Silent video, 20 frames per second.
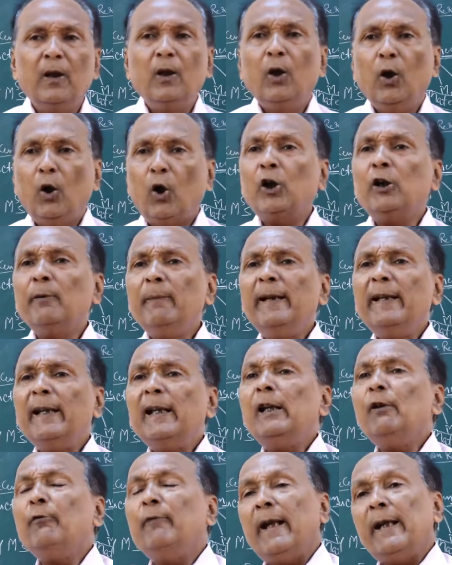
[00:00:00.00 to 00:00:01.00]

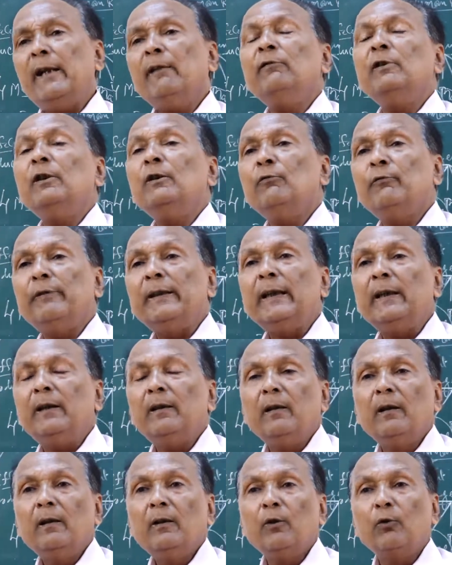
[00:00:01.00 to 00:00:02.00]
Automatically, whenever we
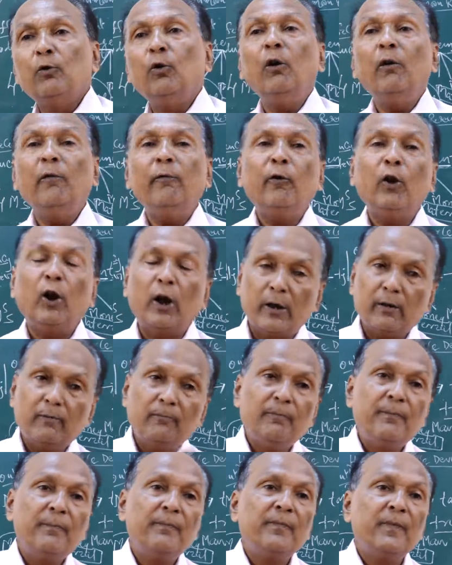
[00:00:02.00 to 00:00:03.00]
go for
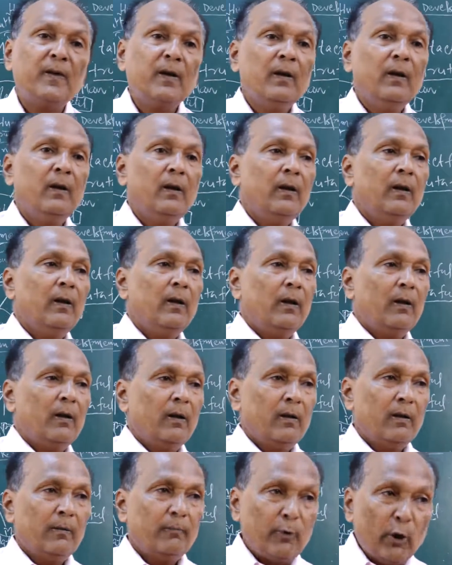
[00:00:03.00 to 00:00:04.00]

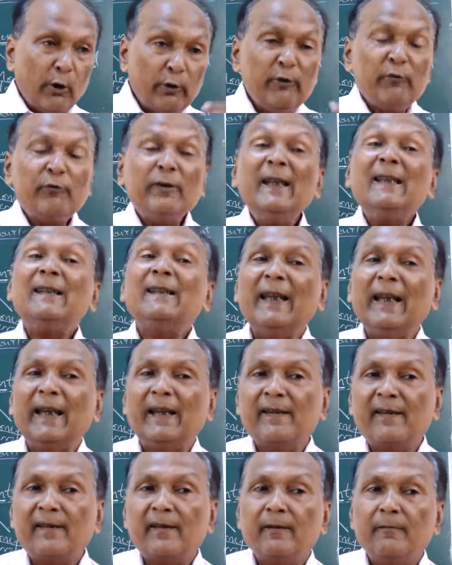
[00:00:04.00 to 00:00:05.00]
producing
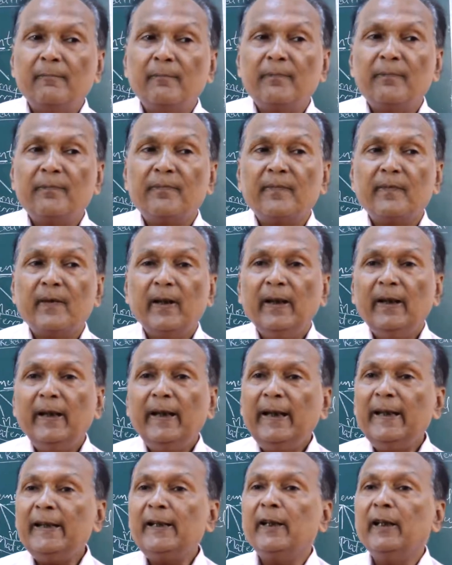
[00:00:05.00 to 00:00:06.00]
things,
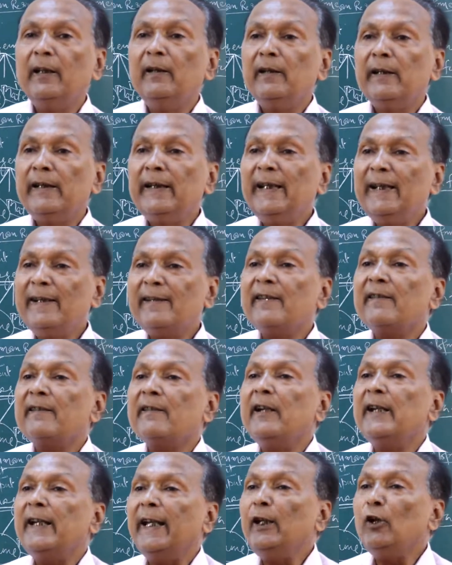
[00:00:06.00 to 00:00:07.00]
it needs a
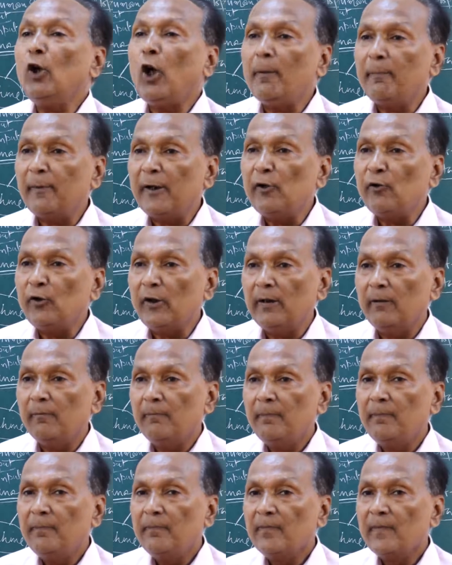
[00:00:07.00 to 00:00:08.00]
certain operation,
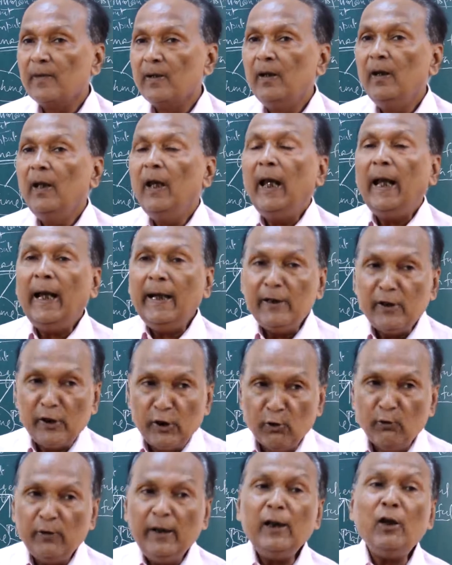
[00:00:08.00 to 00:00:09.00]
and
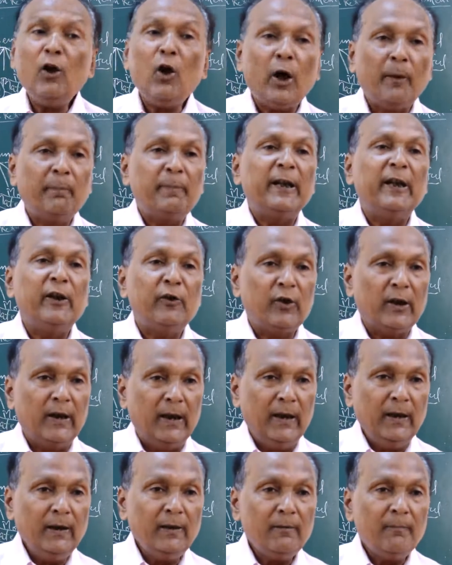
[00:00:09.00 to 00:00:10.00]
during
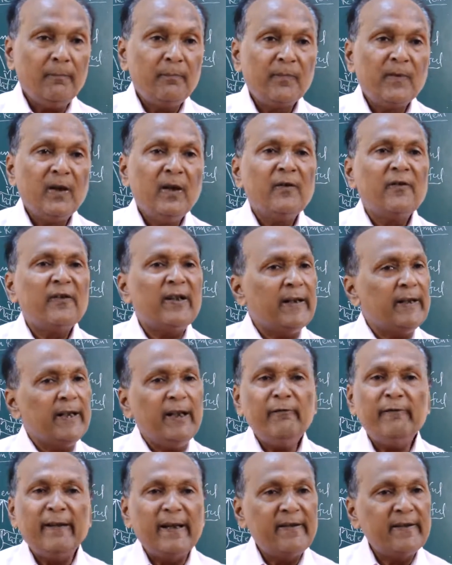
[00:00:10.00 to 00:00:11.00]
operation
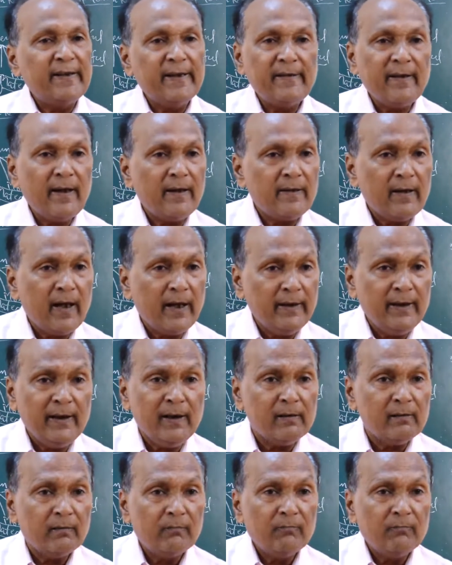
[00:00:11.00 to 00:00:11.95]
certain wastages are there.